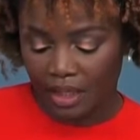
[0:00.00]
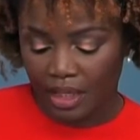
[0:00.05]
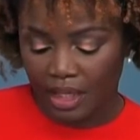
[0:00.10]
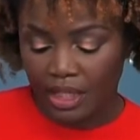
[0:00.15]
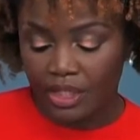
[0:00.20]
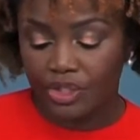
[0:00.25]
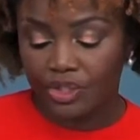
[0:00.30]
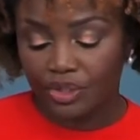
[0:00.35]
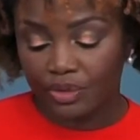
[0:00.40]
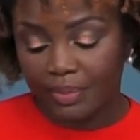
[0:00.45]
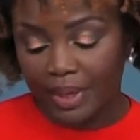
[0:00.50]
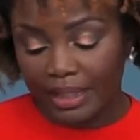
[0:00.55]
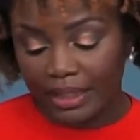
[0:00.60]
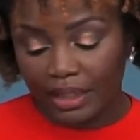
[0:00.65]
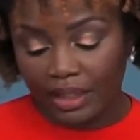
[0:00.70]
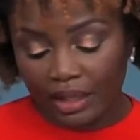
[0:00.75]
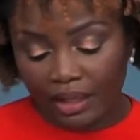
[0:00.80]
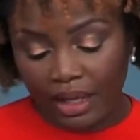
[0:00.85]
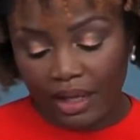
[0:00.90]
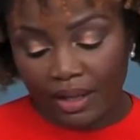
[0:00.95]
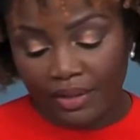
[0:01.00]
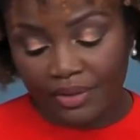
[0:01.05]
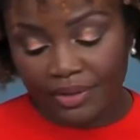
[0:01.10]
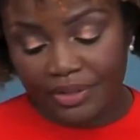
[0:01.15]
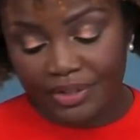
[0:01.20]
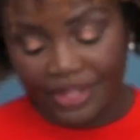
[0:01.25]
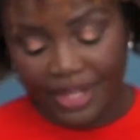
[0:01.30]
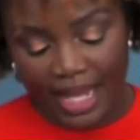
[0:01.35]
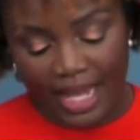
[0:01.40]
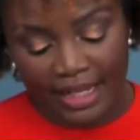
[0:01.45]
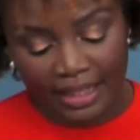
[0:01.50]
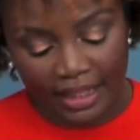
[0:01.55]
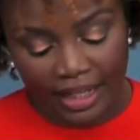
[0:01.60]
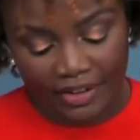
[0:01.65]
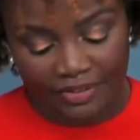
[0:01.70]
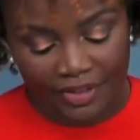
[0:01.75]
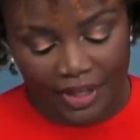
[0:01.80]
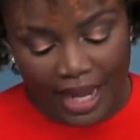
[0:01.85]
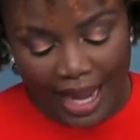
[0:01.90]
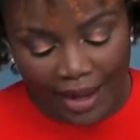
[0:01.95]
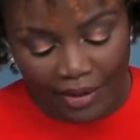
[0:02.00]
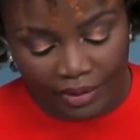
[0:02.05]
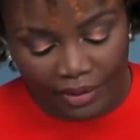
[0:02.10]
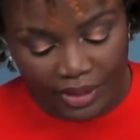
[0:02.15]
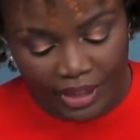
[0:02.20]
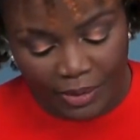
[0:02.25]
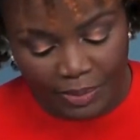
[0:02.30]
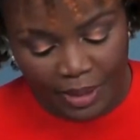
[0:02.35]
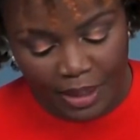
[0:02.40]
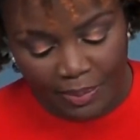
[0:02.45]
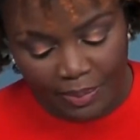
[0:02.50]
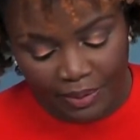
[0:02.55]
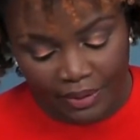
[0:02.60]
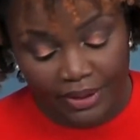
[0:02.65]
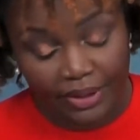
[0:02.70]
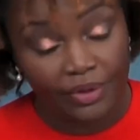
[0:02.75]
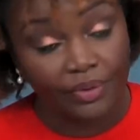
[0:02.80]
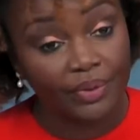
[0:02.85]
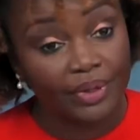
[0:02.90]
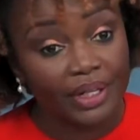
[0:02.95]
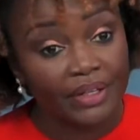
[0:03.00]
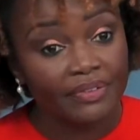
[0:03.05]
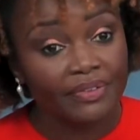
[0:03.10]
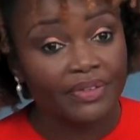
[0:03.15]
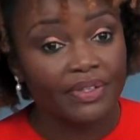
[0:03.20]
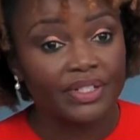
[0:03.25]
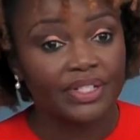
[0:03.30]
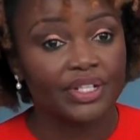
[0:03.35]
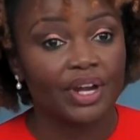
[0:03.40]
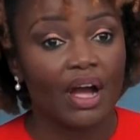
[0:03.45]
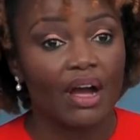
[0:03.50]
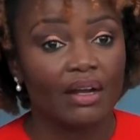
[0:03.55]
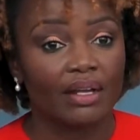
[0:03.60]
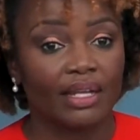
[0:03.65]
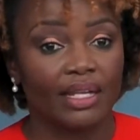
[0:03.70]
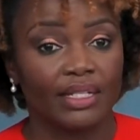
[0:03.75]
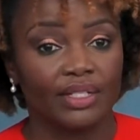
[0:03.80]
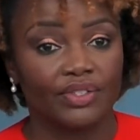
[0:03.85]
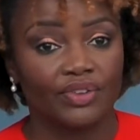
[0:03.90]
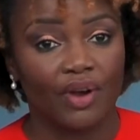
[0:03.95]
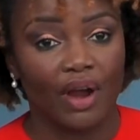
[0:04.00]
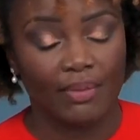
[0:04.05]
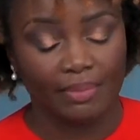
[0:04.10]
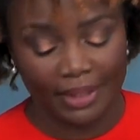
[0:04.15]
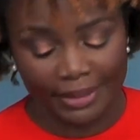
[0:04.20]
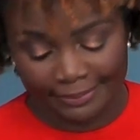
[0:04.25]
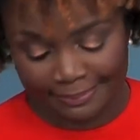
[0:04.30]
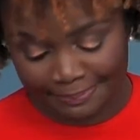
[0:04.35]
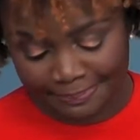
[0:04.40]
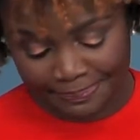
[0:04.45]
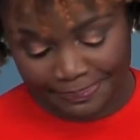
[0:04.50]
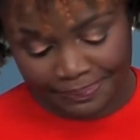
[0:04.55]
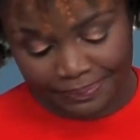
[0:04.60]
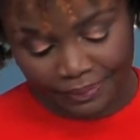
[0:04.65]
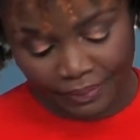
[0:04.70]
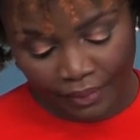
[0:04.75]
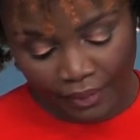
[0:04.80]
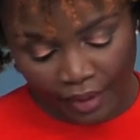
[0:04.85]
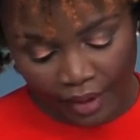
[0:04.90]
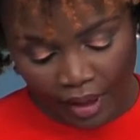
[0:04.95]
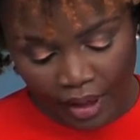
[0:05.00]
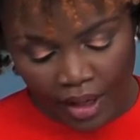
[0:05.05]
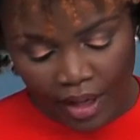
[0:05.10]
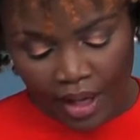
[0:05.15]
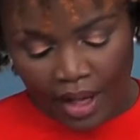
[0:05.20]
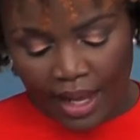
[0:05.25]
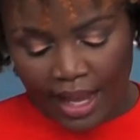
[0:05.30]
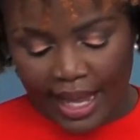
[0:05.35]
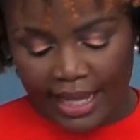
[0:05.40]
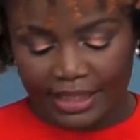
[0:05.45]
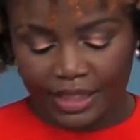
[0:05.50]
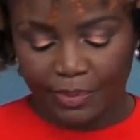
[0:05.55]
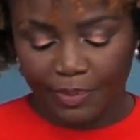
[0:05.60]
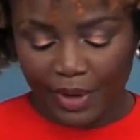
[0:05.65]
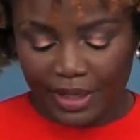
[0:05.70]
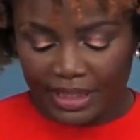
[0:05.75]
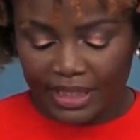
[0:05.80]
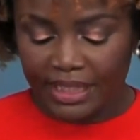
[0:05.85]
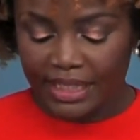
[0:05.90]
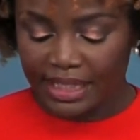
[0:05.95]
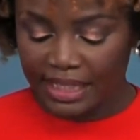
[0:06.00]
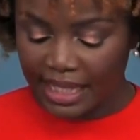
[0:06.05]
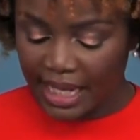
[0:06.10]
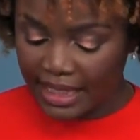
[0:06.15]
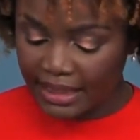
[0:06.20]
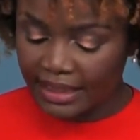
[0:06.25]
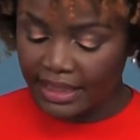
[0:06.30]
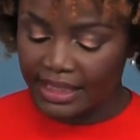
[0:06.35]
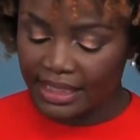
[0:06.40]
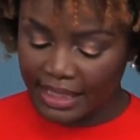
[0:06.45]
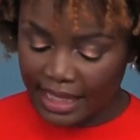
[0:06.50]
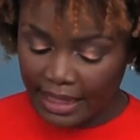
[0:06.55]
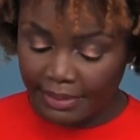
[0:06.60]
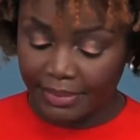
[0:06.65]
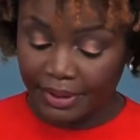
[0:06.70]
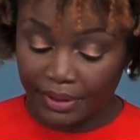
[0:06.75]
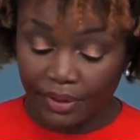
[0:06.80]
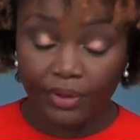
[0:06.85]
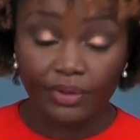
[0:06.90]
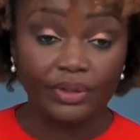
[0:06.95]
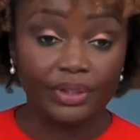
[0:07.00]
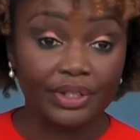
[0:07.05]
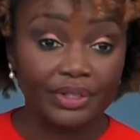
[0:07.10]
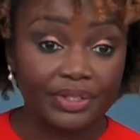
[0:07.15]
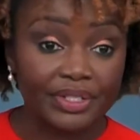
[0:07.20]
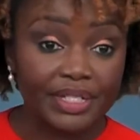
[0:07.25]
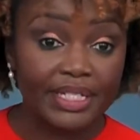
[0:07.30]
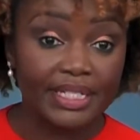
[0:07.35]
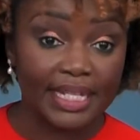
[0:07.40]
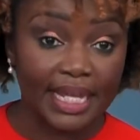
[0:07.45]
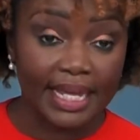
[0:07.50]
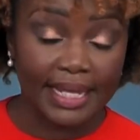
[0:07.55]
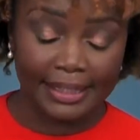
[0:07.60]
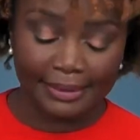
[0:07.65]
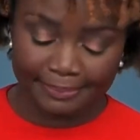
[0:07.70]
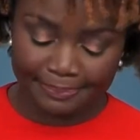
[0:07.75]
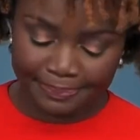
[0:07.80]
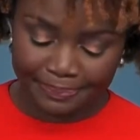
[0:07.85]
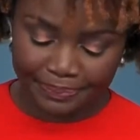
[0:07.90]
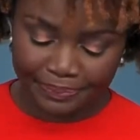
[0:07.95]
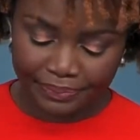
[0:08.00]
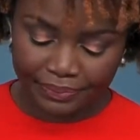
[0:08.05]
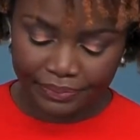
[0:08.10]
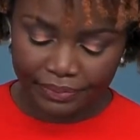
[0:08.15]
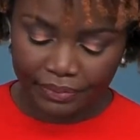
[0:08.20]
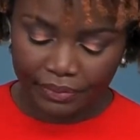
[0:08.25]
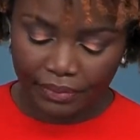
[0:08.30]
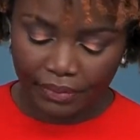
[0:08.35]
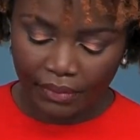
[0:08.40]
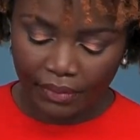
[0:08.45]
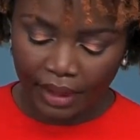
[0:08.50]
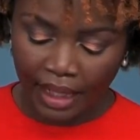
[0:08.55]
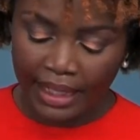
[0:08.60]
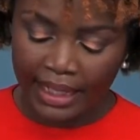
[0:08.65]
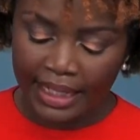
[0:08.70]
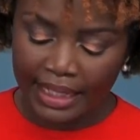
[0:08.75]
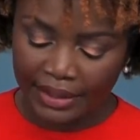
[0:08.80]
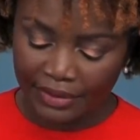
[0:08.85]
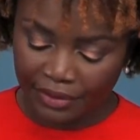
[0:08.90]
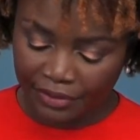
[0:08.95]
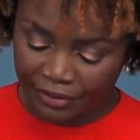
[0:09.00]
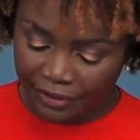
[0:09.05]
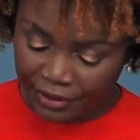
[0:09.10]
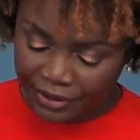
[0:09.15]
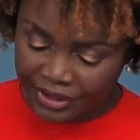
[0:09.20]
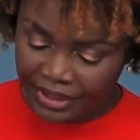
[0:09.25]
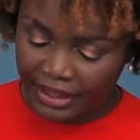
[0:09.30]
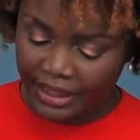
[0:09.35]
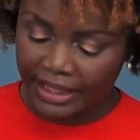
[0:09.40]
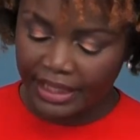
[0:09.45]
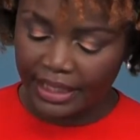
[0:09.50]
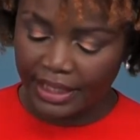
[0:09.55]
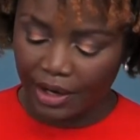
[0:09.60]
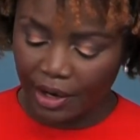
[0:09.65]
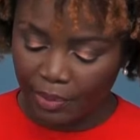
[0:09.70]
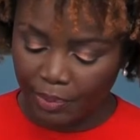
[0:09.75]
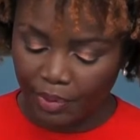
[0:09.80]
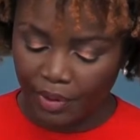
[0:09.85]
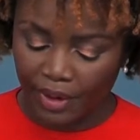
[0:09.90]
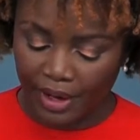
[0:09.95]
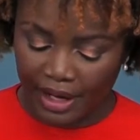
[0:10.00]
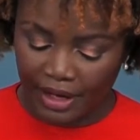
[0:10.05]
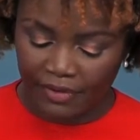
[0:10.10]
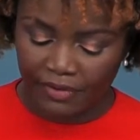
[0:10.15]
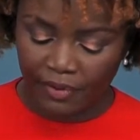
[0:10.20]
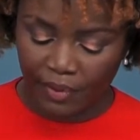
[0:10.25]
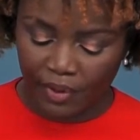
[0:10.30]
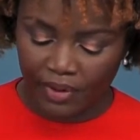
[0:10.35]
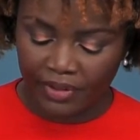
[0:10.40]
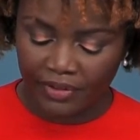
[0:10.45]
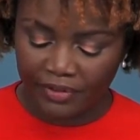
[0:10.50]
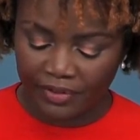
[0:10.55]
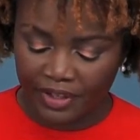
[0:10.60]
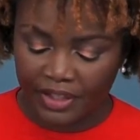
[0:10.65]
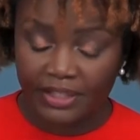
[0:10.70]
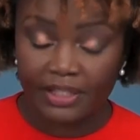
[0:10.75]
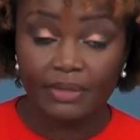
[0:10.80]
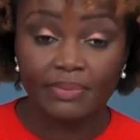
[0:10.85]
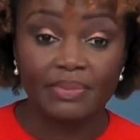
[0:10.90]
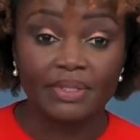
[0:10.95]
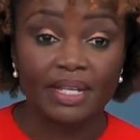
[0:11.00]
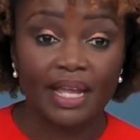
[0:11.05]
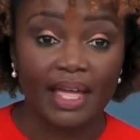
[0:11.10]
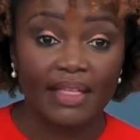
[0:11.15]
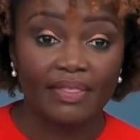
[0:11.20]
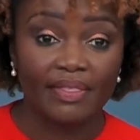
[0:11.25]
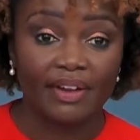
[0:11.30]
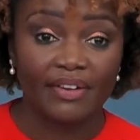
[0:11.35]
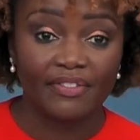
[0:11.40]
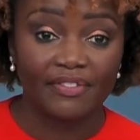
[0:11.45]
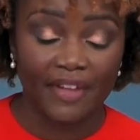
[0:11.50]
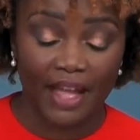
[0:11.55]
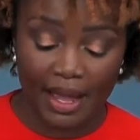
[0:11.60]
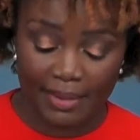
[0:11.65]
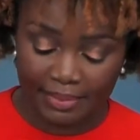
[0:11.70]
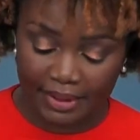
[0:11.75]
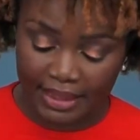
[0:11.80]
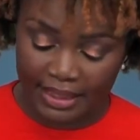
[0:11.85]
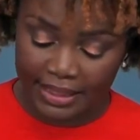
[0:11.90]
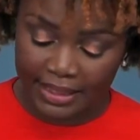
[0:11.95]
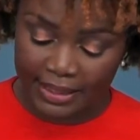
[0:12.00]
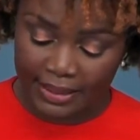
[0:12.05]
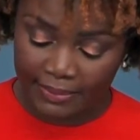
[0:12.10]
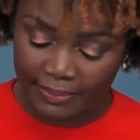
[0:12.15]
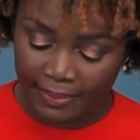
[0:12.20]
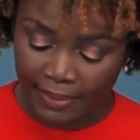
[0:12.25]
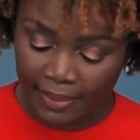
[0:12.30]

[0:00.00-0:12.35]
injured many others, and left countless people in grief, shock, and trauma. As the president said in a statement earlier today, he and the first lady are praying for the victims and their families,